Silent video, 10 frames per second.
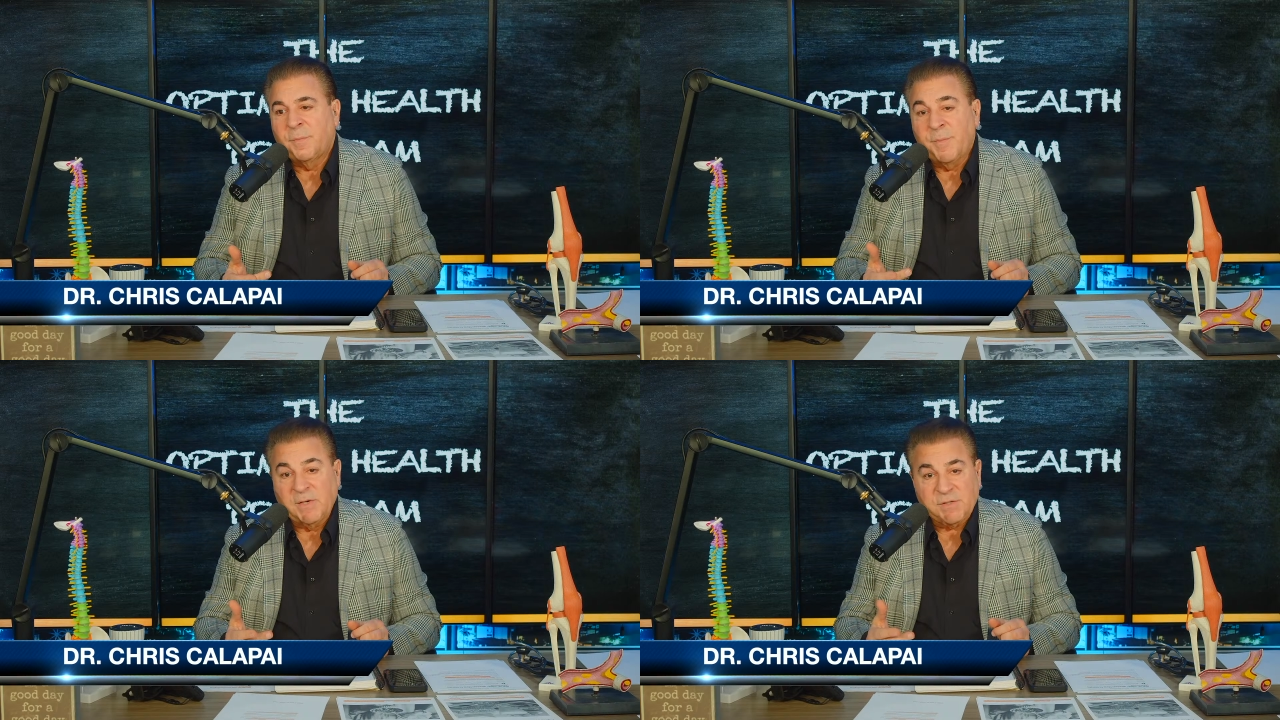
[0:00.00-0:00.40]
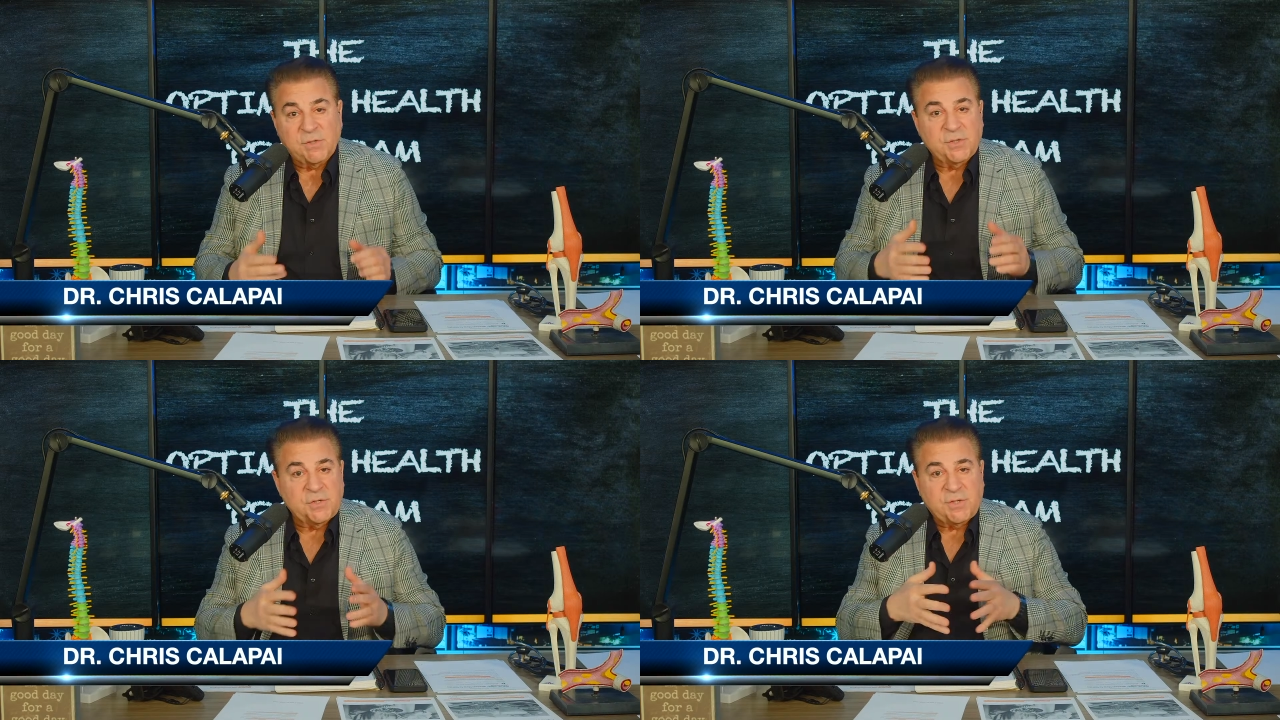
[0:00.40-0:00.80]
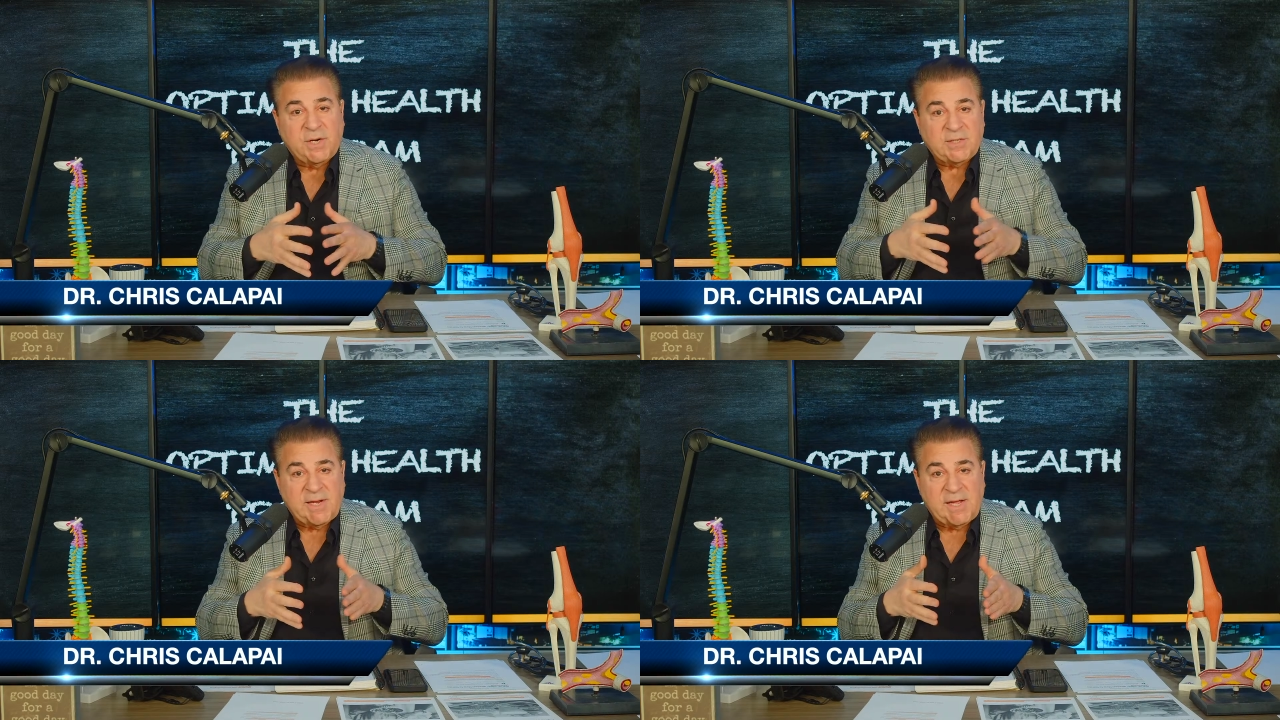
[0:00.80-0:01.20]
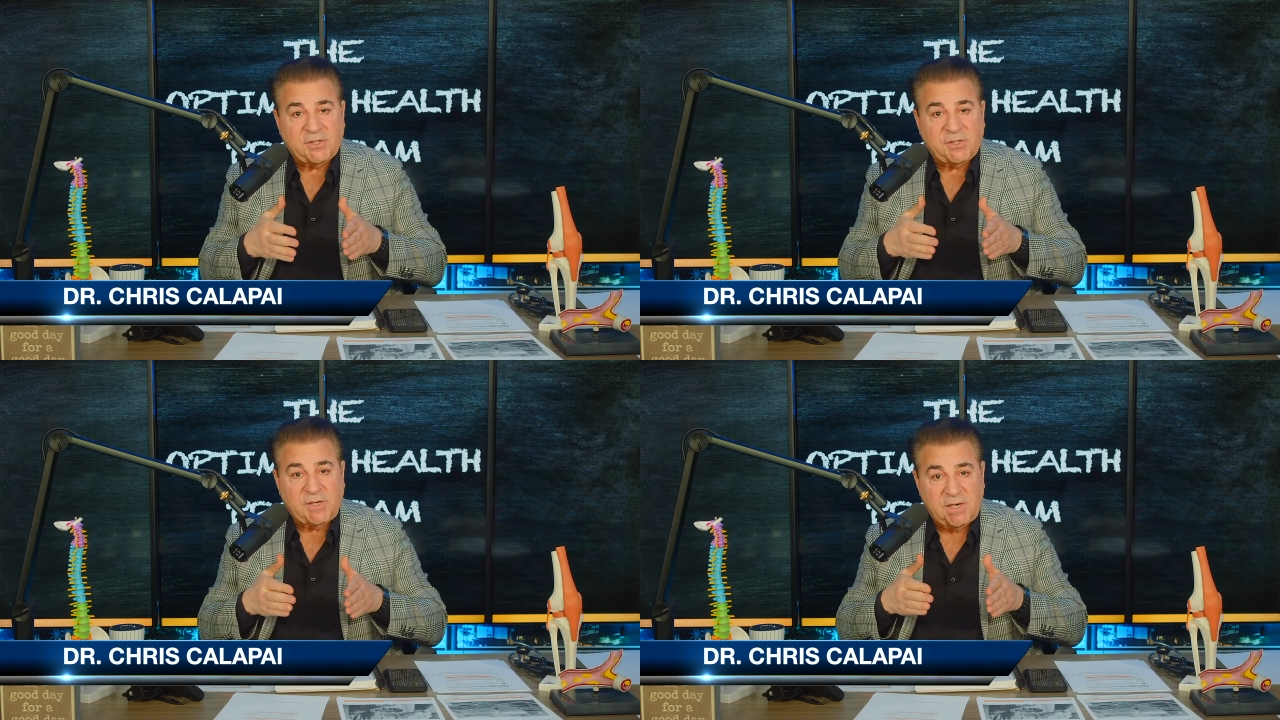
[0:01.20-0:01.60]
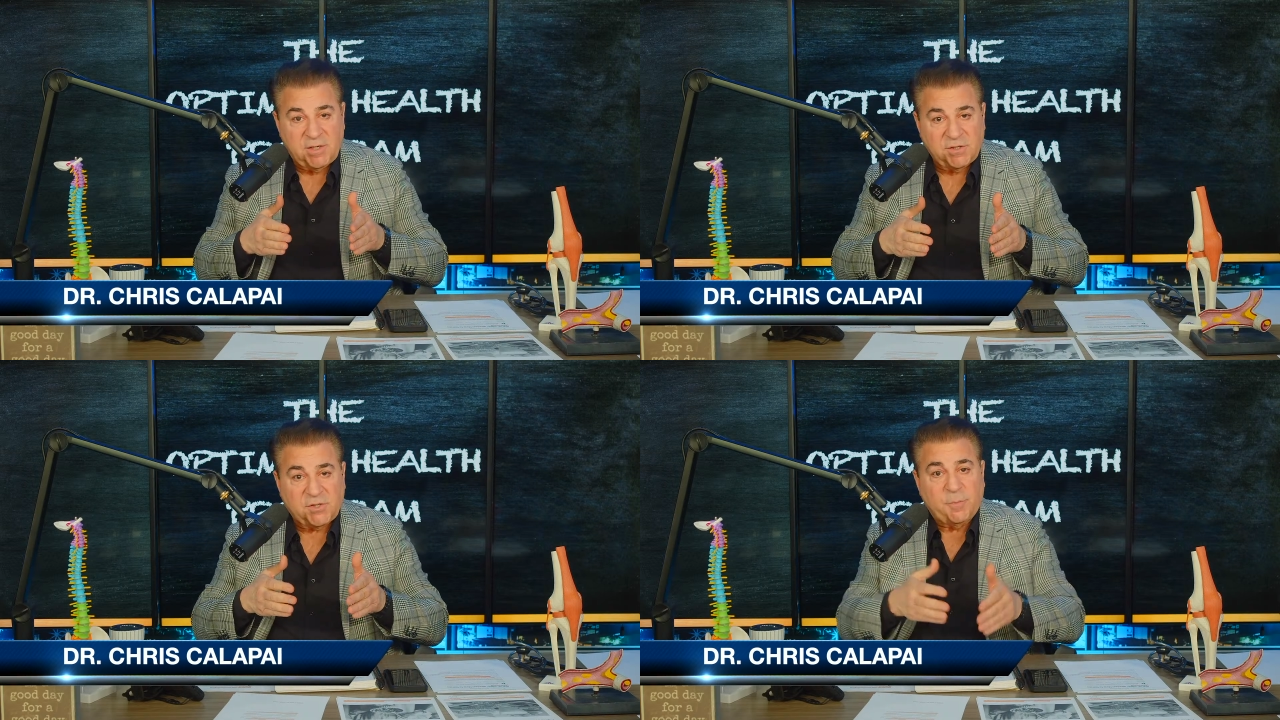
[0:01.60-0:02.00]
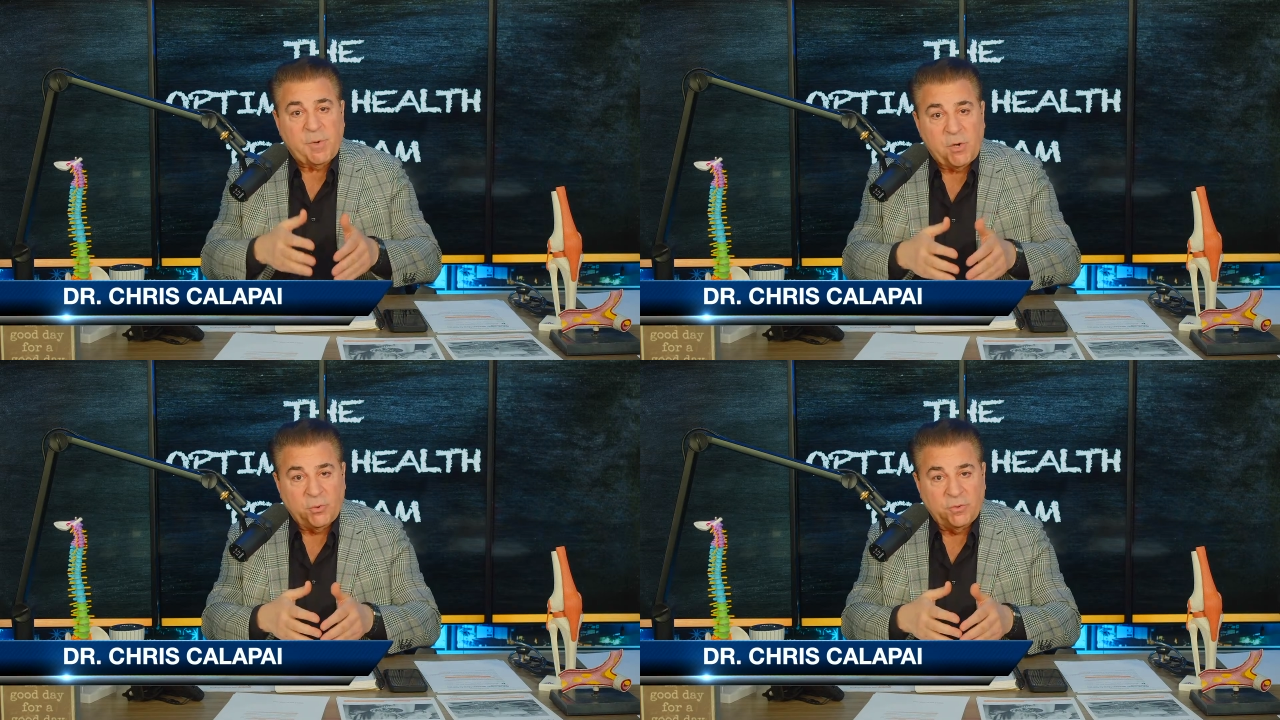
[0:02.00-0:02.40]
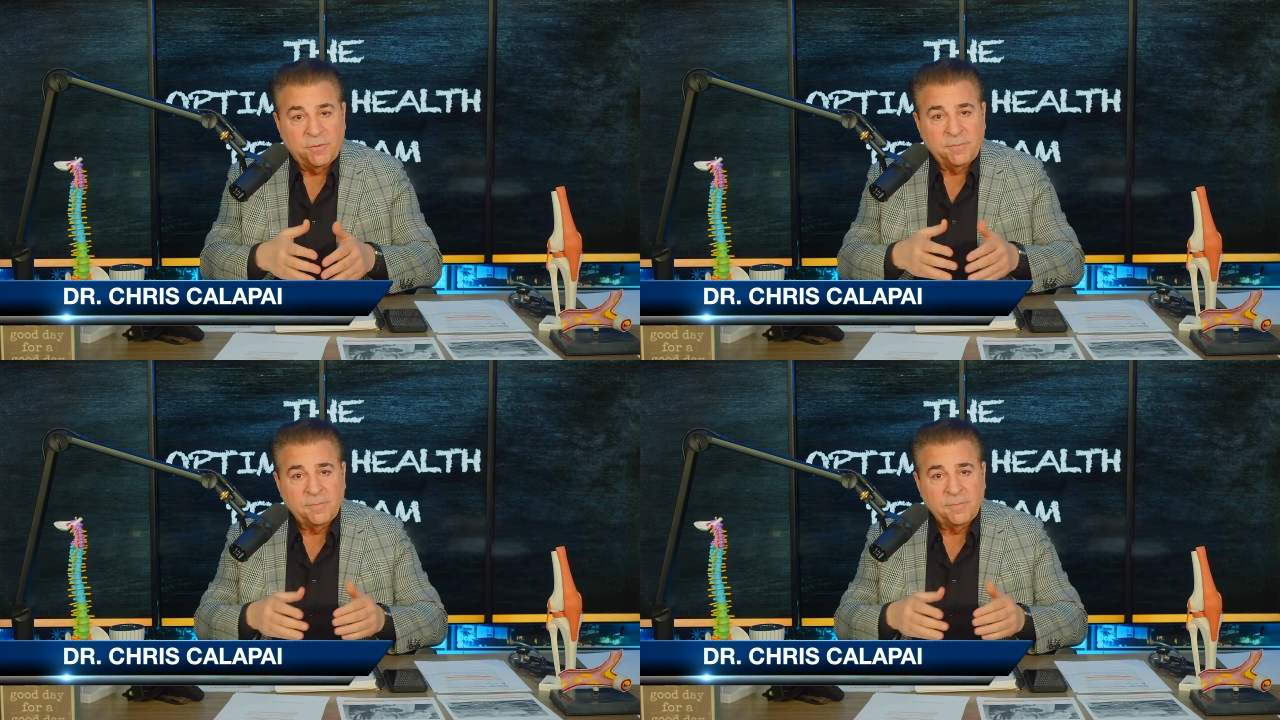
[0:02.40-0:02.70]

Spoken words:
muscles that attach tendons to bone